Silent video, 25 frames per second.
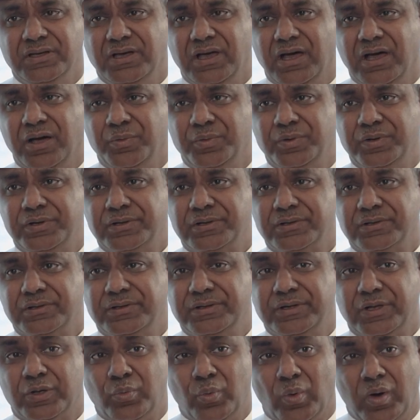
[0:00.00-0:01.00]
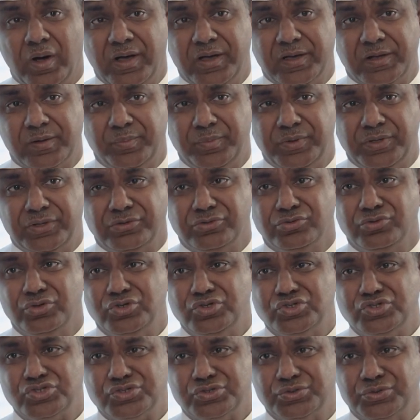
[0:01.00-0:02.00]
our requirement to
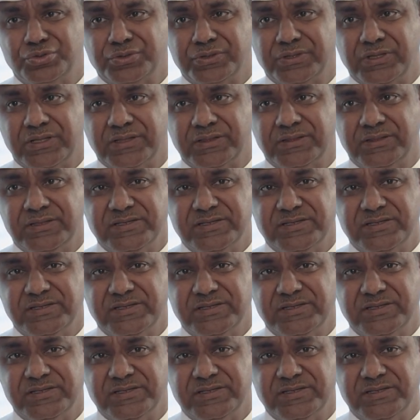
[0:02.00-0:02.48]
ensure that